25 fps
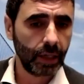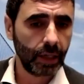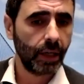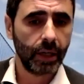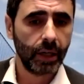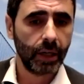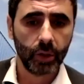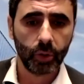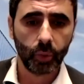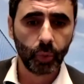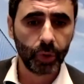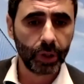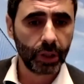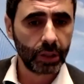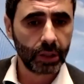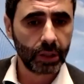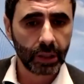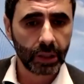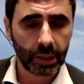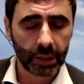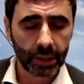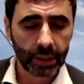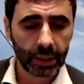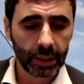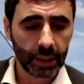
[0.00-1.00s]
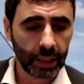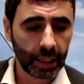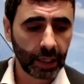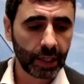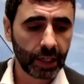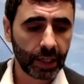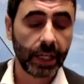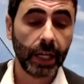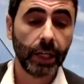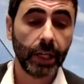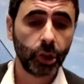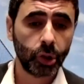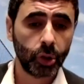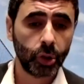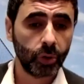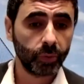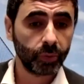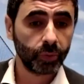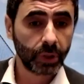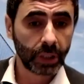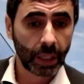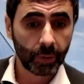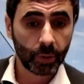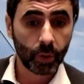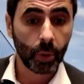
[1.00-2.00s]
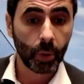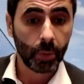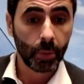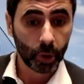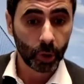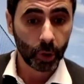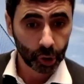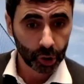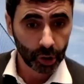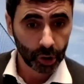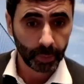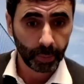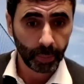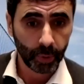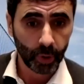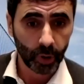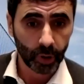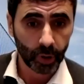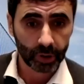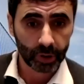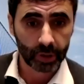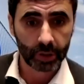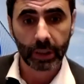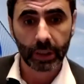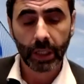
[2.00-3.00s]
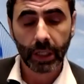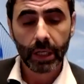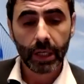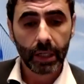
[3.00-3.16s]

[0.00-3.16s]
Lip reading: and with the creation of some commercial port